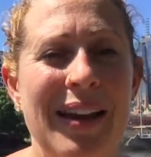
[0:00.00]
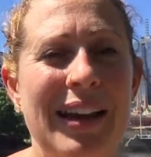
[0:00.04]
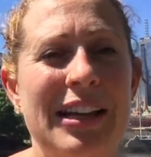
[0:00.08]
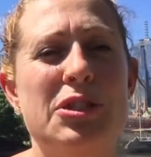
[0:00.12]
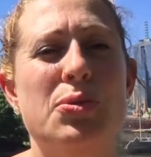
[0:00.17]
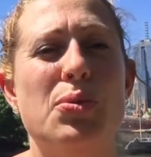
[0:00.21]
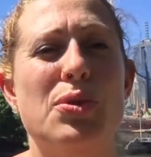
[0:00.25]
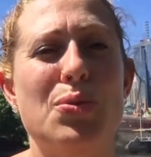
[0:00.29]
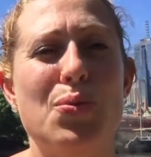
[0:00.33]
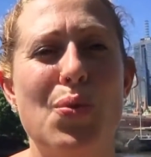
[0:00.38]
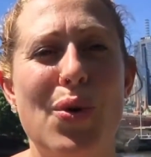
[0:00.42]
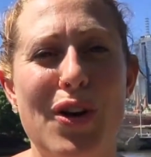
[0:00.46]

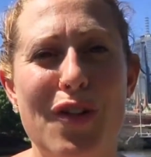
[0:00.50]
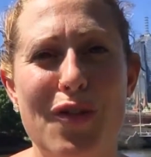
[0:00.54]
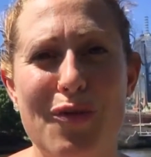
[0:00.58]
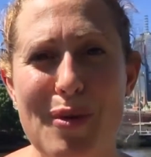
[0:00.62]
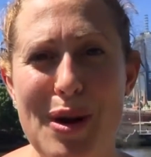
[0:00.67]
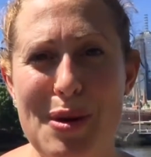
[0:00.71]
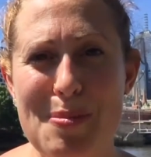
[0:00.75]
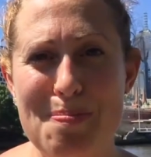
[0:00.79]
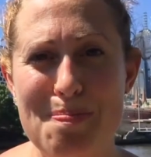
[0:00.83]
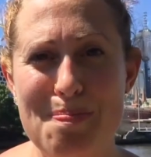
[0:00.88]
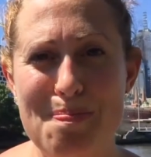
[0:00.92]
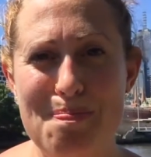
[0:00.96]
This was one of
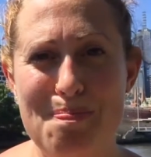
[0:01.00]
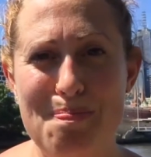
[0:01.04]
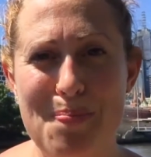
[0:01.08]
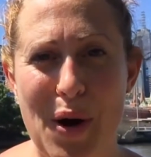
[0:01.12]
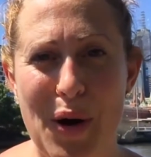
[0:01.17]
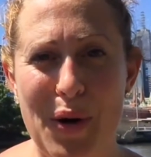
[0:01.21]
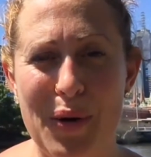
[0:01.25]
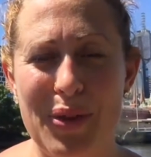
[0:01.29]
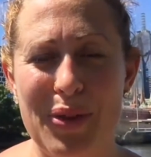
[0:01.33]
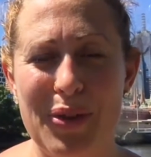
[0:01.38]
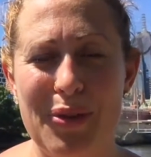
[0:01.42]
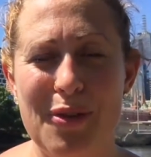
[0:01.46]
my
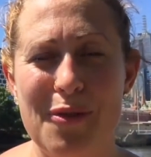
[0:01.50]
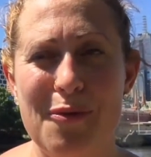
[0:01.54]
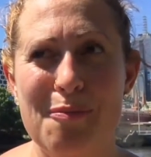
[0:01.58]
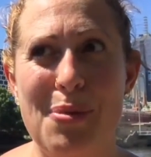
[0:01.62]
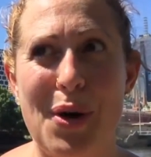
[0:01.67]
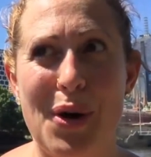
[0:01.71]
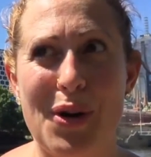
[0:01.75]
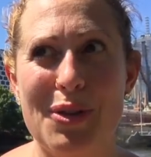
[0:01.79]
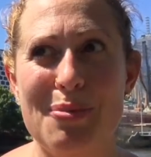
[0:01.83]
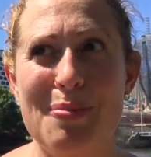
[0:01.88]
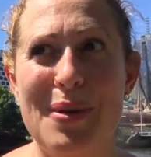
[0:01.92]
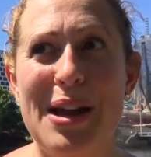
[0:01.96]

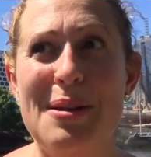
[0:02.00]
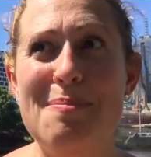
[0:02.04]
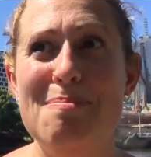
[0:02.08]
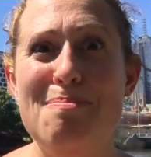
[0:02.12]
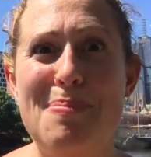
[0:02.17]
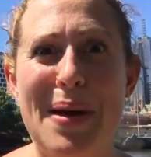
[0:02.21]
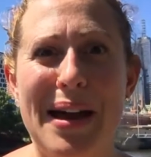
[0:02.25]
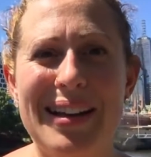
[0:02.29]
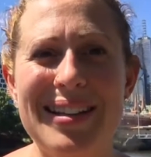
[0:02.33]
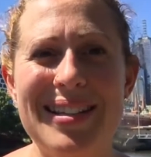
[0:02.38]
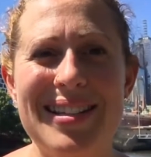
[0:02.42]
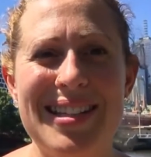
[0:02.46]
both my
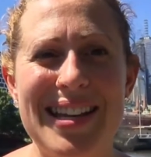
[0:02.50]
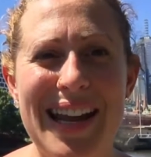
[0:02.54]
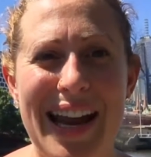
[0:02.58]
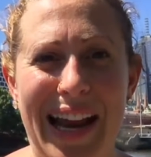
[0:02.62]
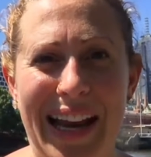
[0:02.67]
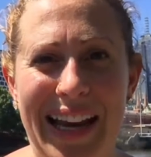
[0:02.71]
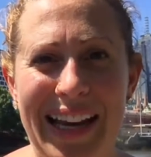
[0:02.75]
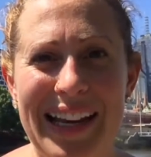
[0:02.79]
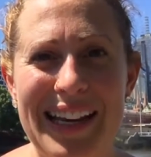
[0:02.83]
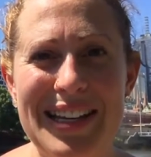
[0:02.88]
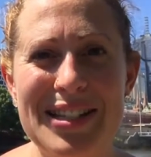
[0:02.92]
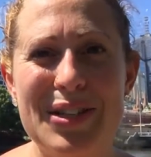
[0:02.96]
best
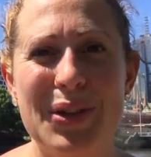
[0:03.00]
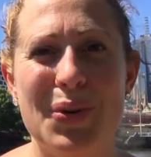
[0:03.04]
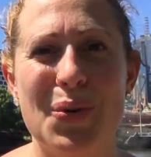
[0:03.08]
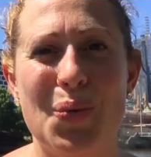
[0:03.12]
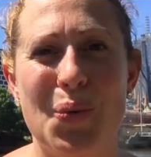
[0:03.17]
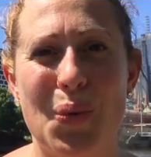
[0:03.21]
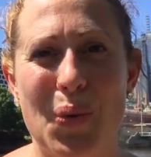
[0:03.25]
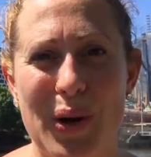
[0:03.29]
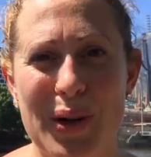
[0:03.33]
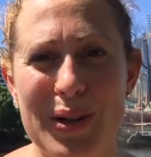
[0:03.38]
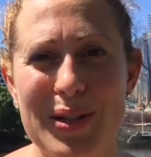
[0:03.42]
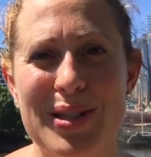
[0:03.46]
and
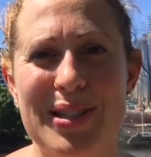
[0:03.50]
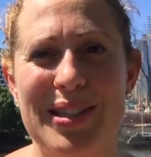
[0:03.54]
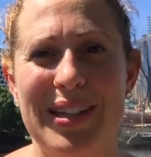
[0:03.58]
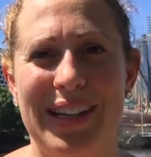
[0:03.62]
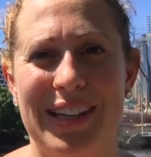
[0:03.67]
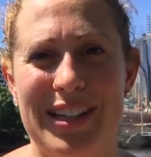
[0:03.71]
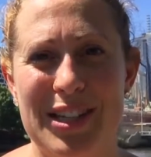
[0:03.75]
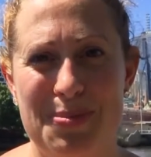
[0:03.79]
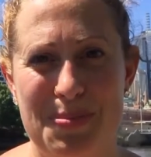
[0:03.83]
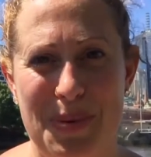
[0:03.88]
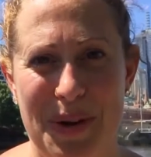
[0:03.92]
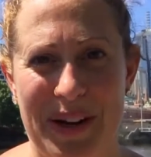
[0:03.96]
worst
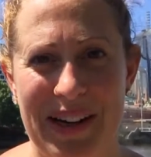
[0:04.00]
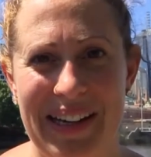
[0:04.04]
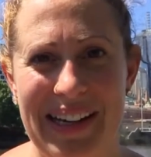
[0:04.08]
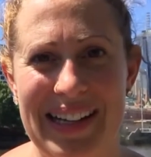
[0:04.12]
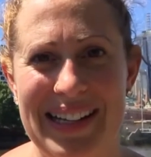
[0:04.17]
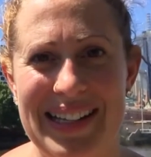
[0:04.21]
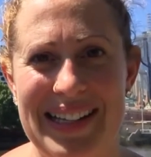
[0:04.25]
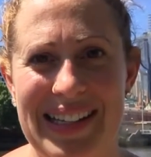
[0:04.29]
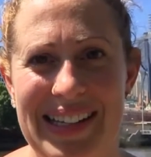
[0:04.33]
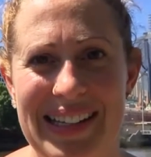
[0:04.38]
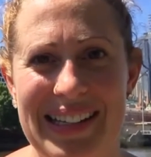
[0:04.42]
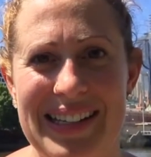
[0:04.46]

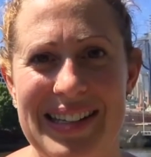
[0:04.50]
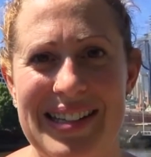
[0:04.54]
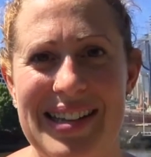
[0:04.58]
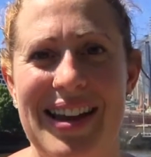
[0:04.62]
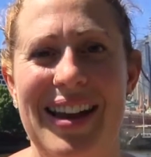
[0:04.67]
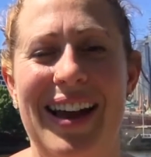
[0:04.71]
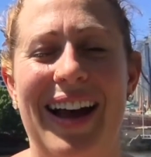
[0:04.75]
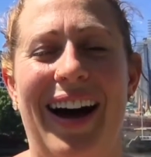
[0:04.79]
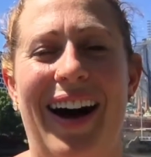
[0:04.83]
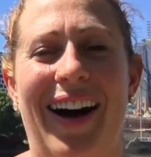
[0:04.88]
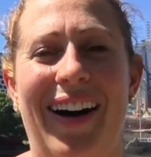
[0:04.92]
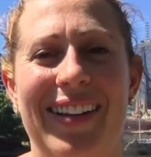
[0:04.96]
experiences
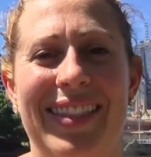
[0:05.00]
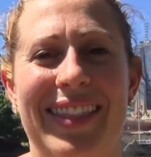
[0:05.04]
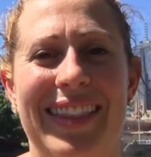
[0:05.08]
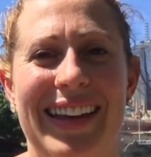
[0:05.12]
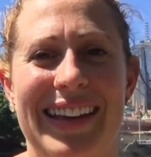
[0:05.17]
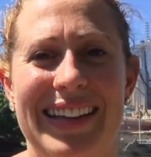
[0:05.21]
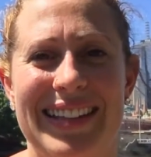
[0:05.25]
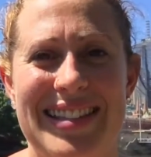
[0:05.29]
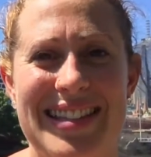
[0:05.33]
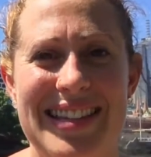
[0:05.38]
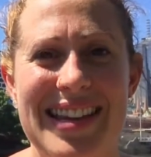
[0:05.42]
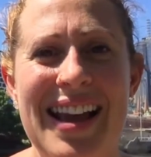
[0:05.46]
on
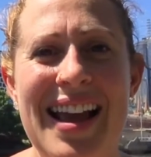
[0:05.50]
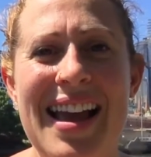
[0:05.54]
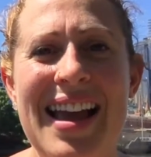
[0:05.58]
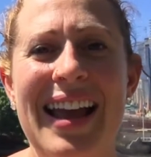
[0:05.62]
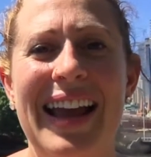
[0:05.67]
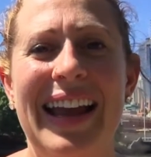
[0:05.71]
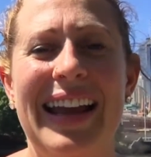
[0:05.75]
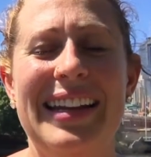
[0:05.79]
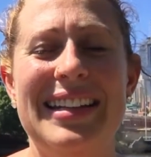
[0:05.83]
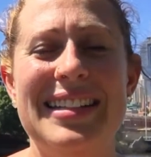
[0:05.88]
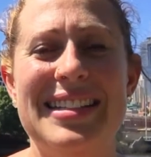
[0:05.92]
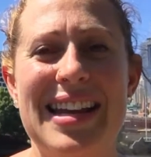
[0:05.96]
this
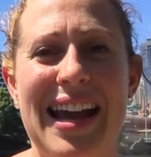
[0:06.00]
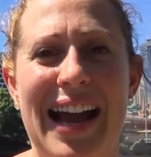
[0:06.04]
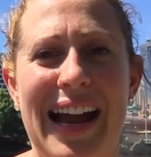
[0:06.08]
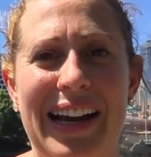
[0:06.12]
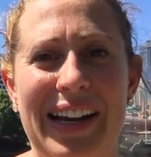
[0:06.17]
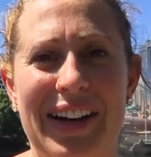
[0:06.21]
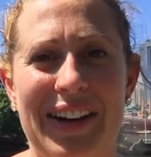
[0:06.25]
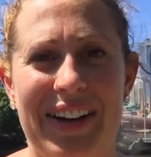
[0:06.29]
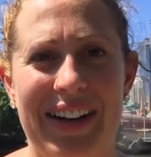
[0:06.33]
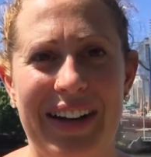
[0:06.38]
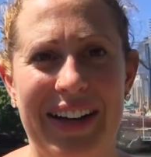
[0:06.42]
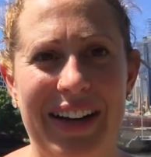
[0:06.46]

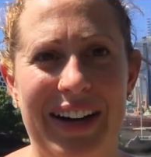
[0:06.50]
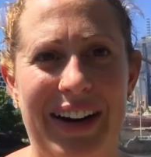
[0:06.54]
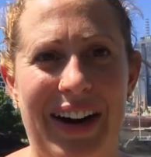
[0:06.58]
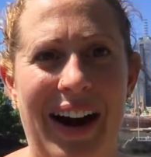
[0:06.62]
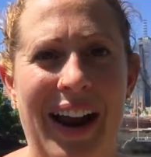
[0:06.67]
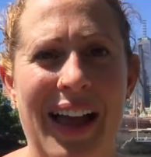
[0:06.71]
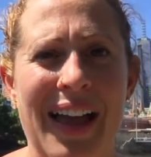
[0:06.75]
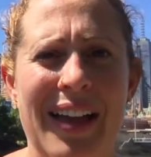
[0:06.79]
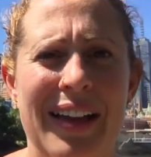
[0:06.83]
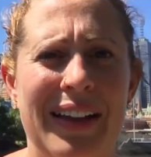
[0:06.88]
entire year.